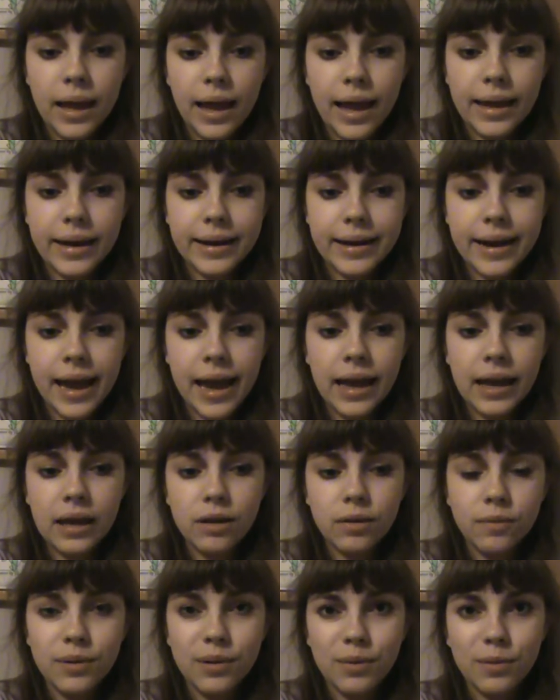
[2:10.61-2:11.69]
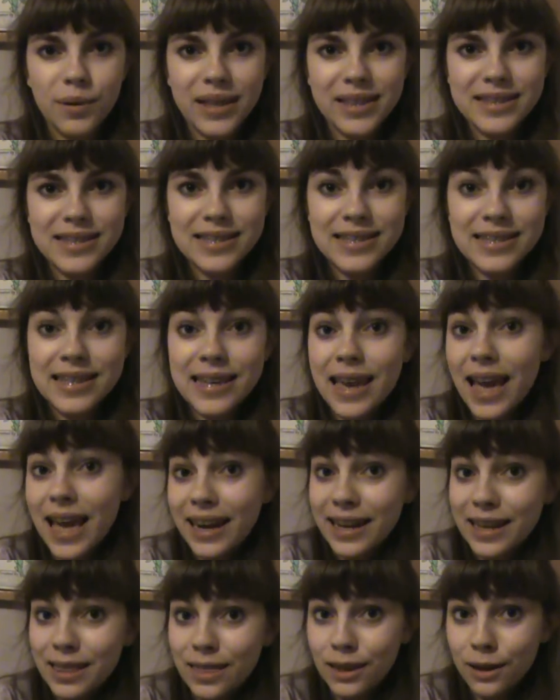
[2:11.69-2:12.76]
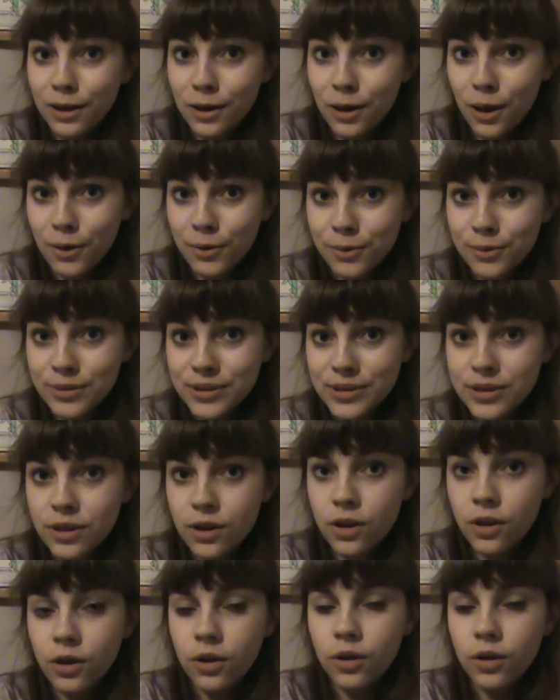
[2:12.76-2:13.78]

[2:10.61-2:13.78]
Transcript: at night we went to see Anything Goes,